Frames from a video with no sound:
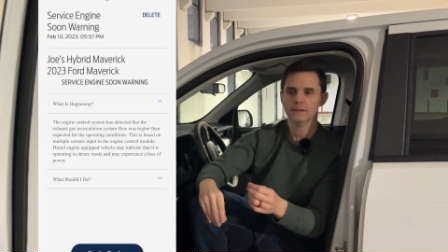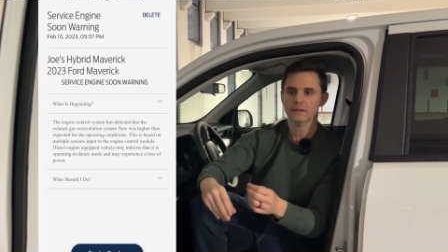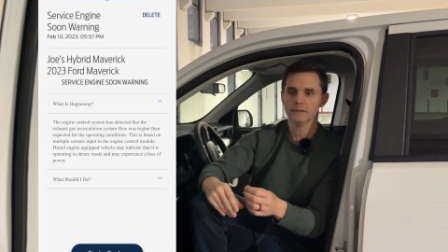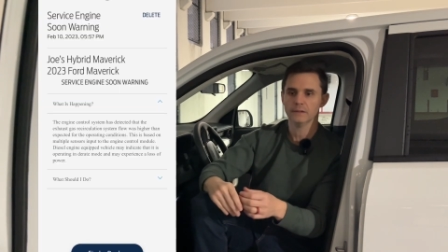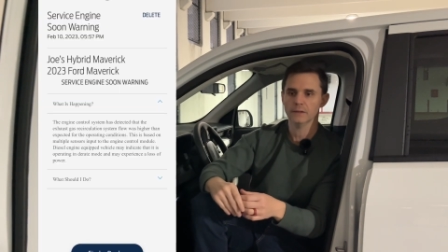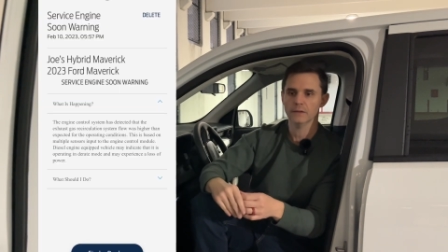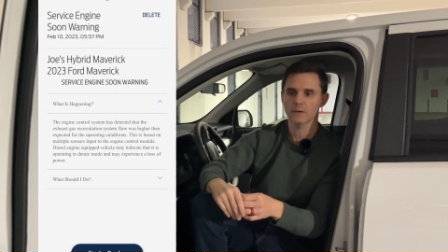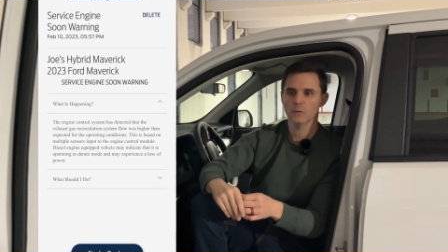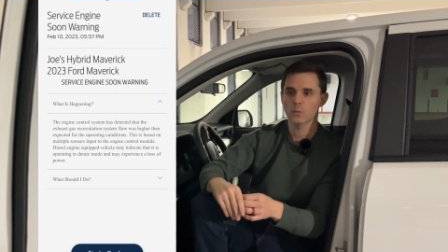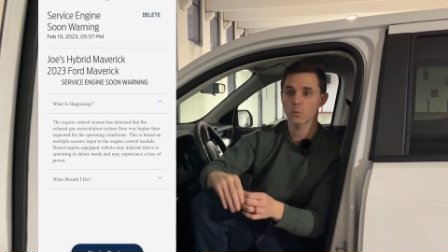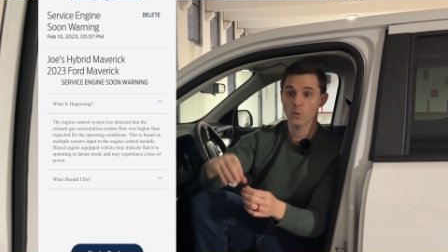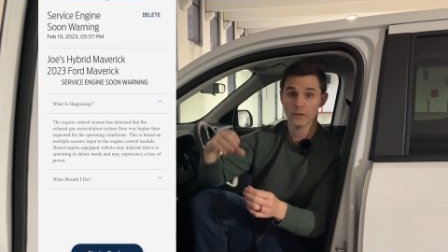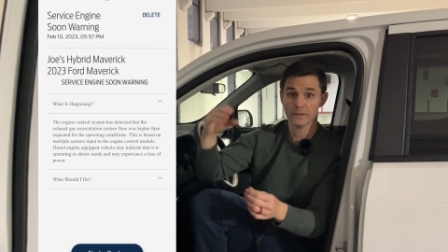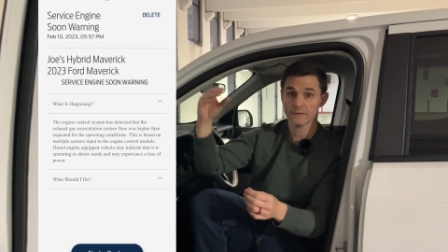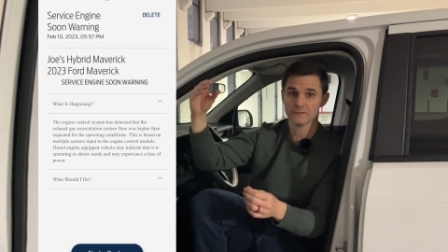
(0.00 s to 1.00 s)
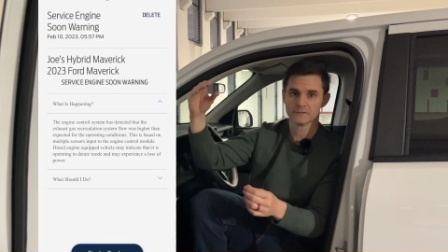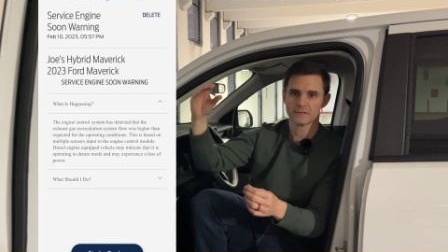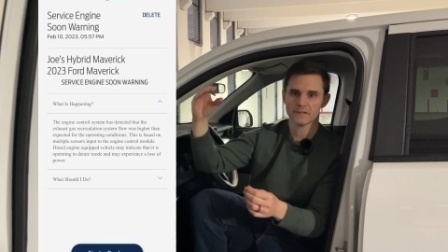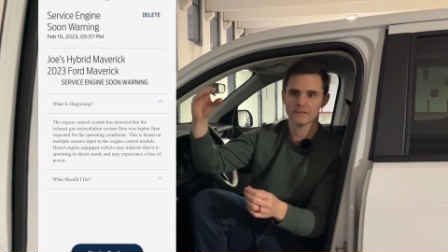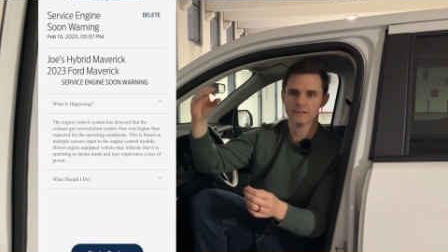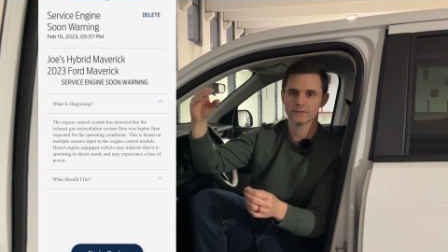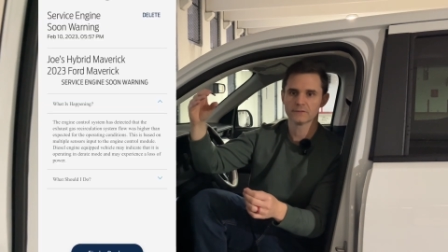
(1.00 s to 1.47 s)
you know, what is
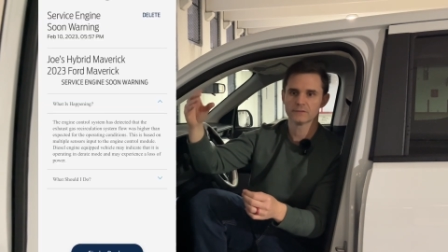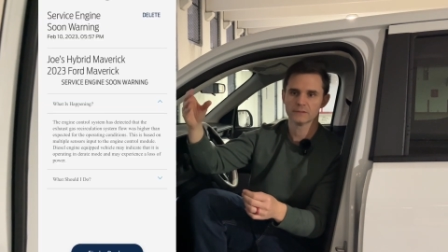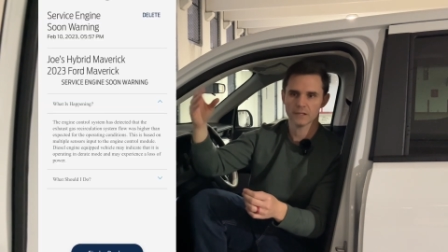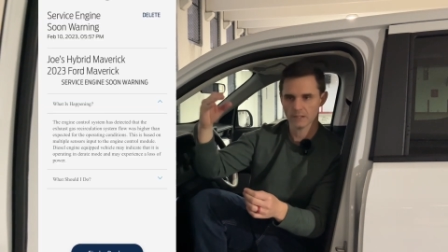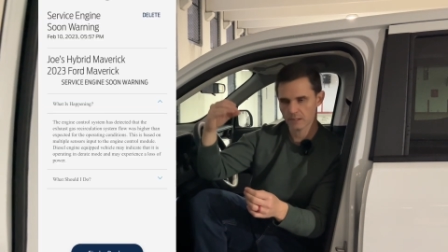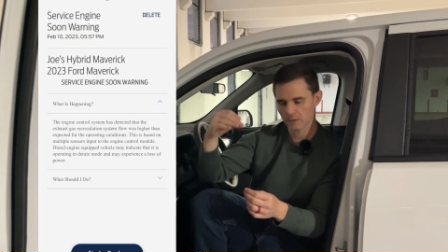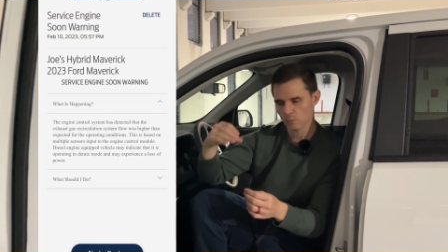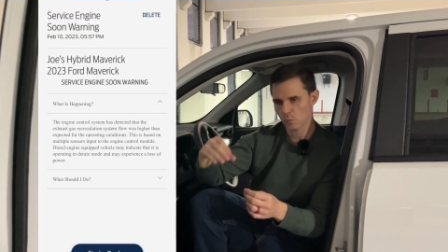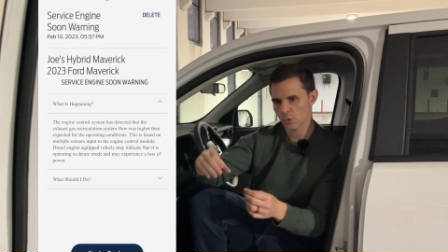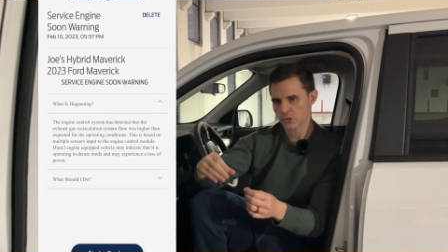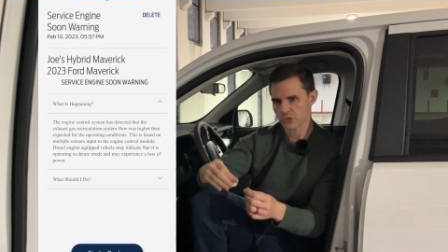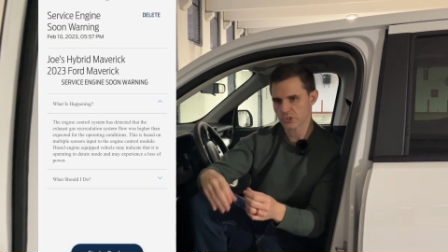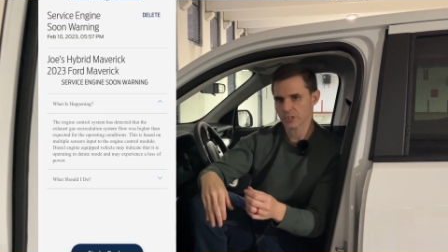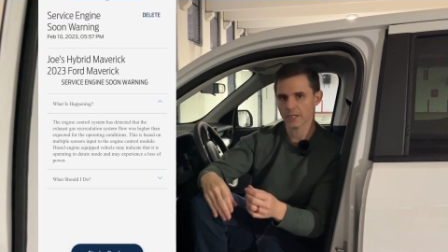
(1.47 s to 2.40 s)
this and what should